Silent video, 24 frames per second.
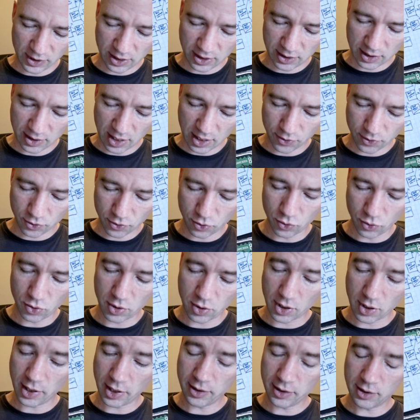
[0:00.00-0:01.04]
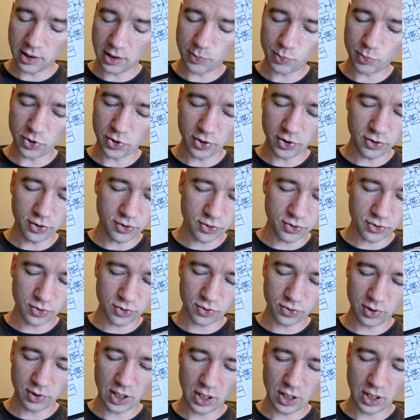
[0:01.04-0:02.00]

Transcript: He's down to 9 hit points.